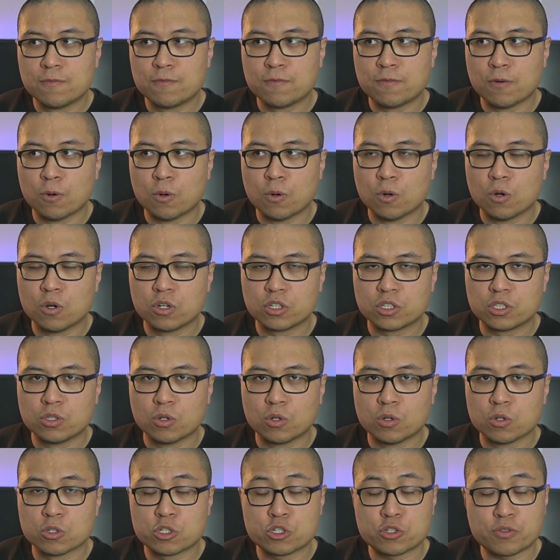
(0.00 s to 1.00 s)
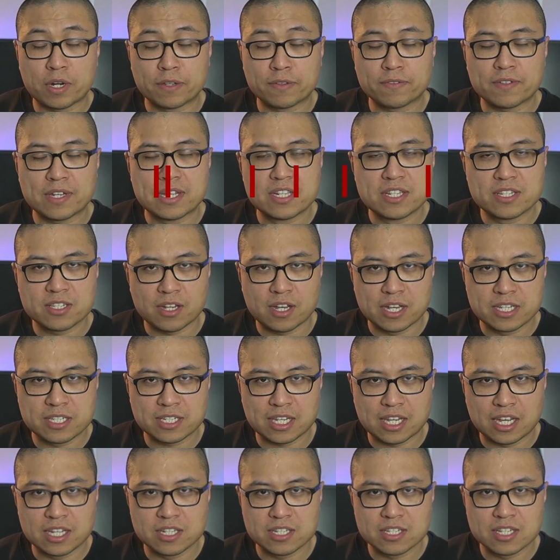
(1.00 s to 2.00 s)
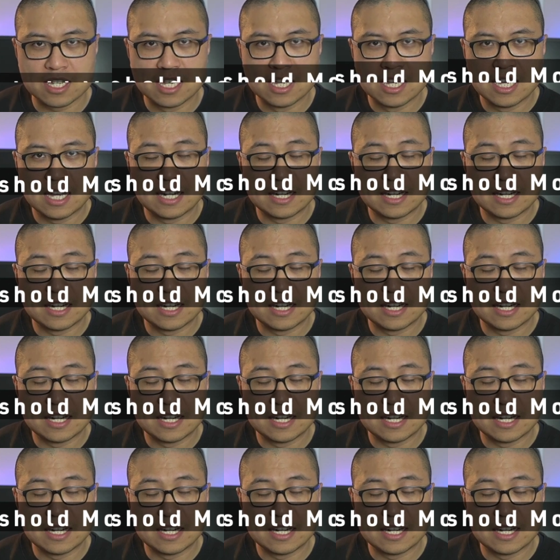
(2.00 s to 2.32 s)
for your strength and size gains,